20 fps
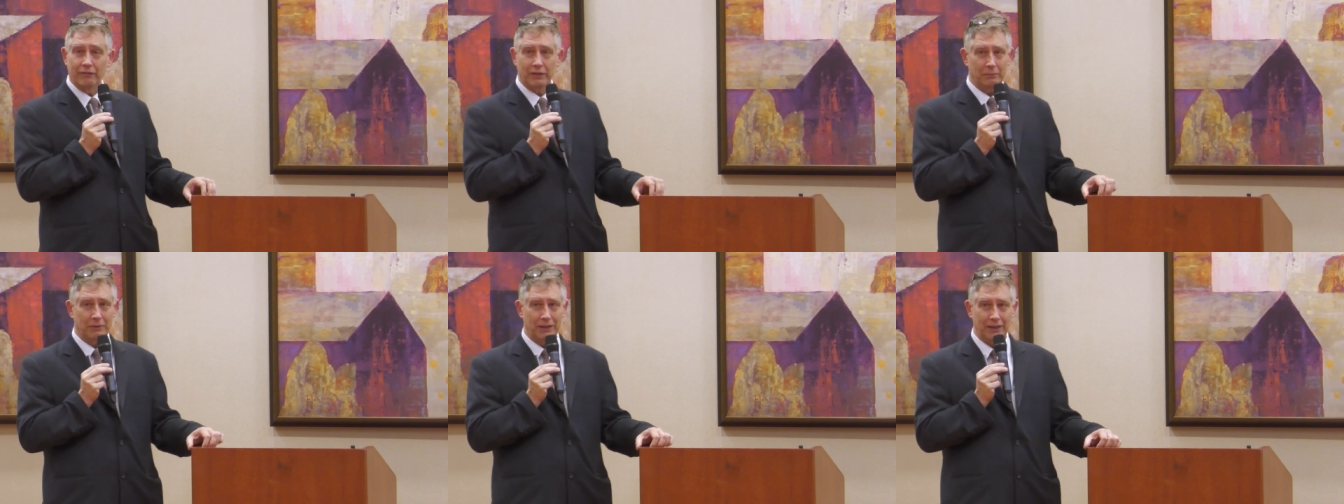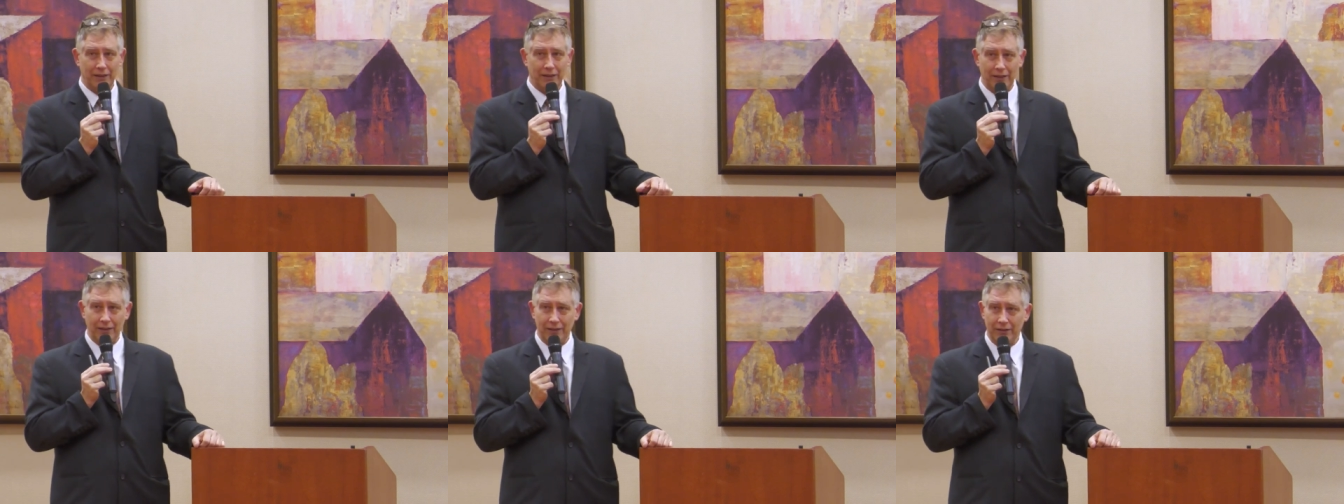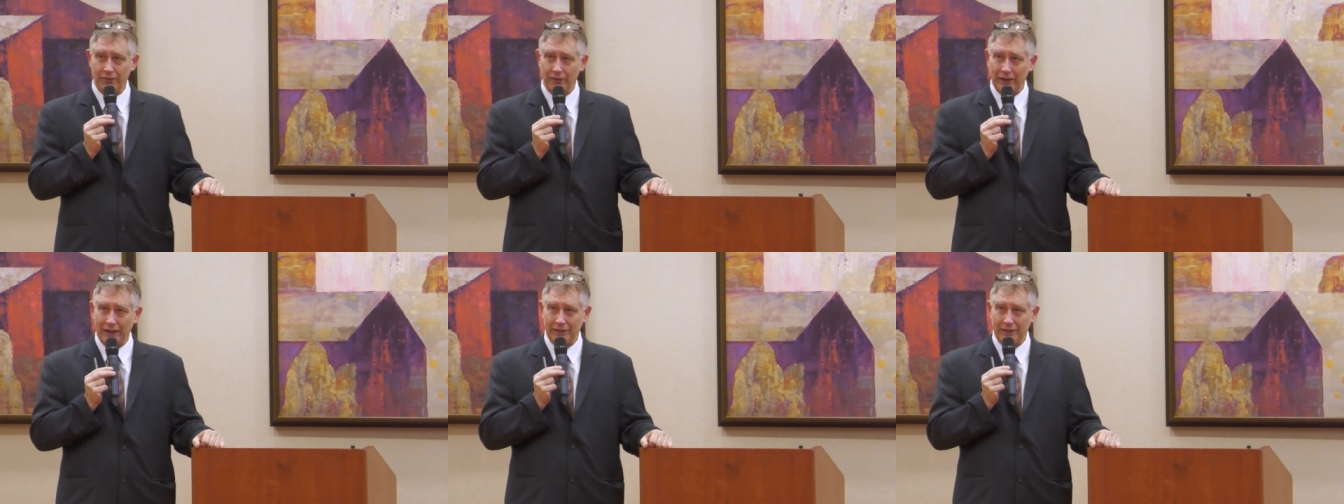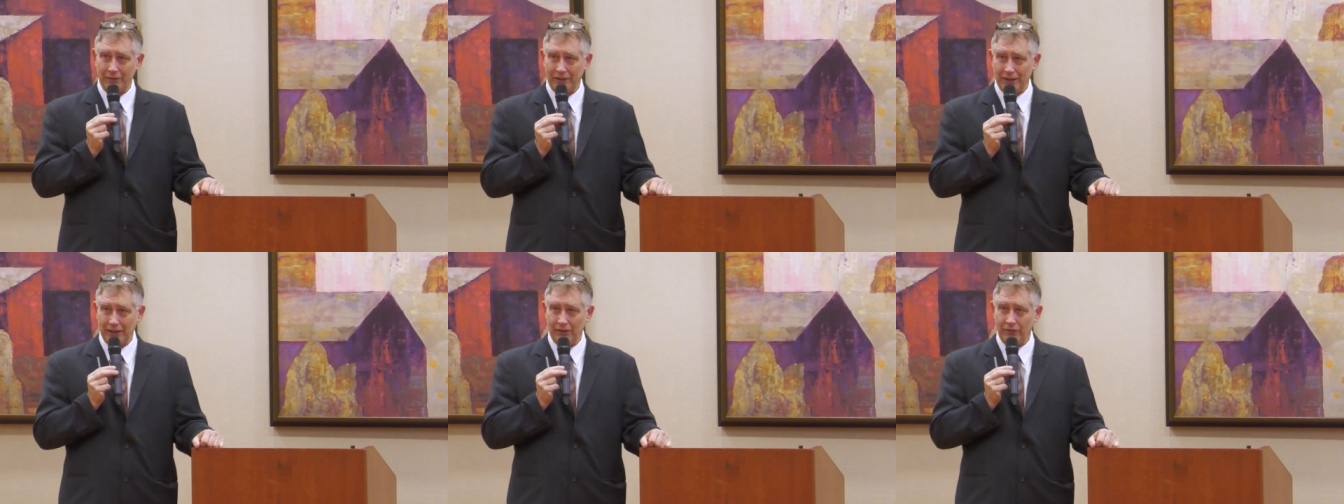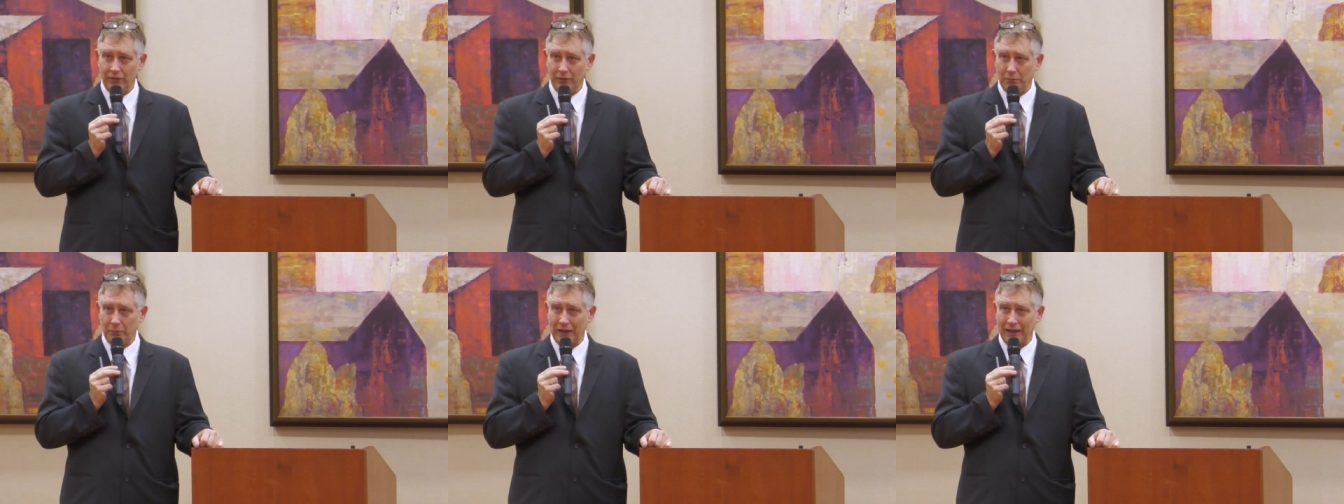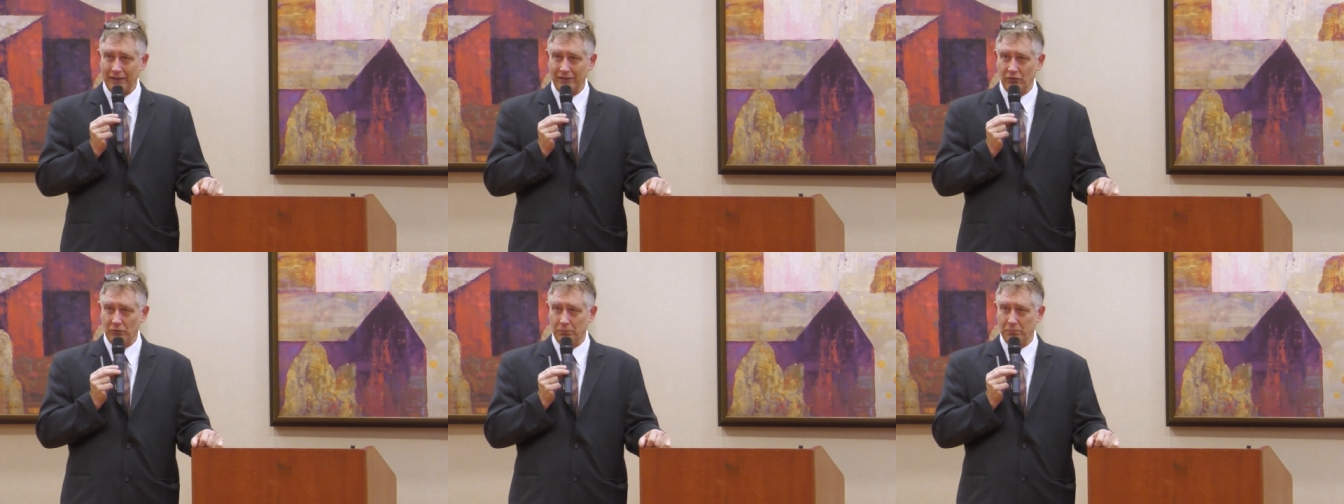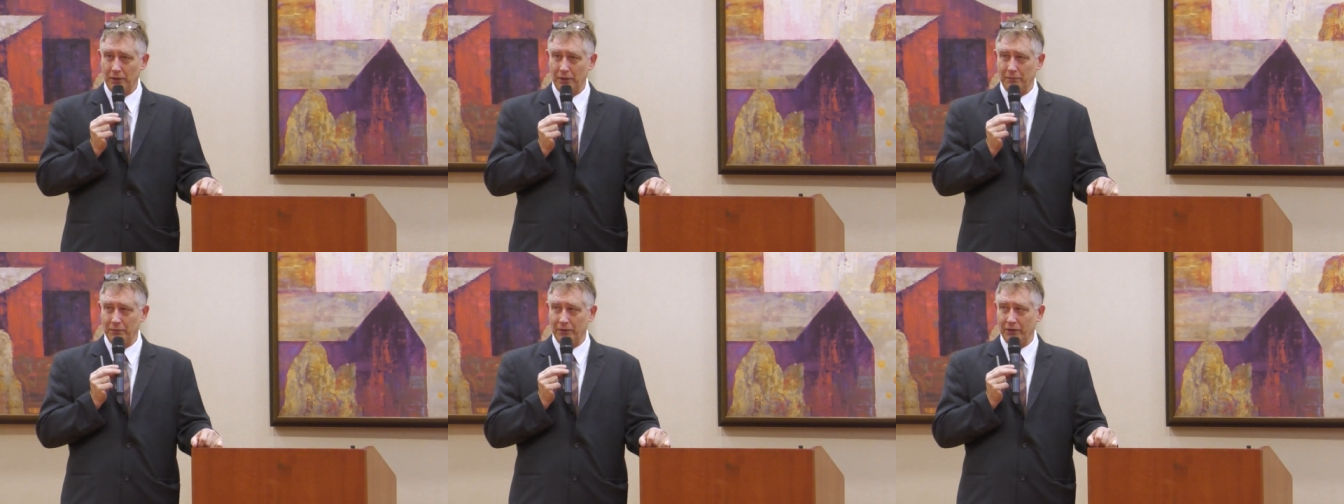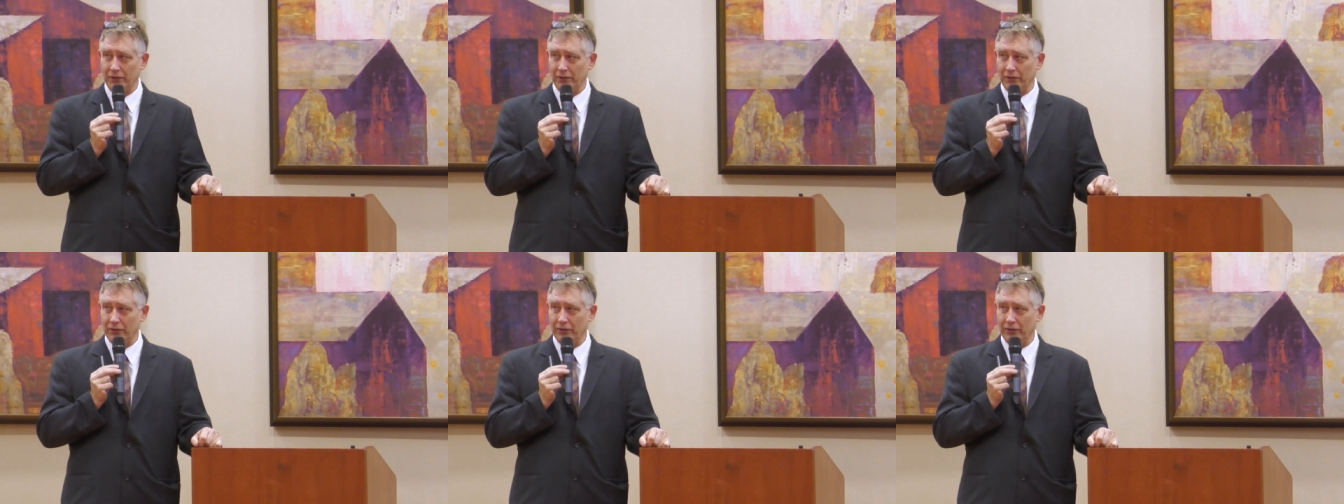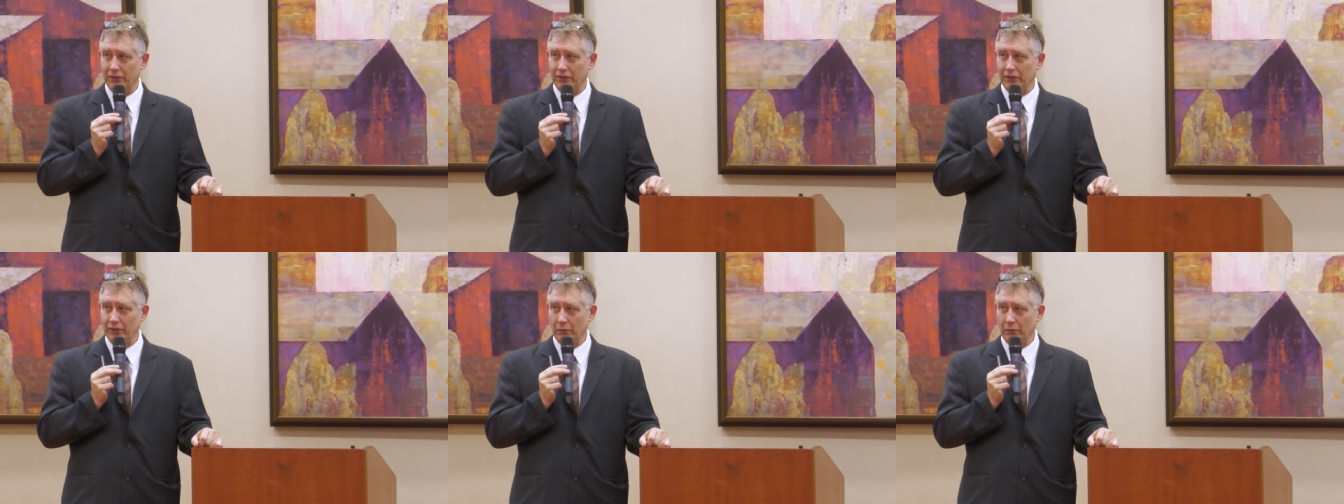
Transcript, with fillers: everybody needs vitamin D for practical purposes.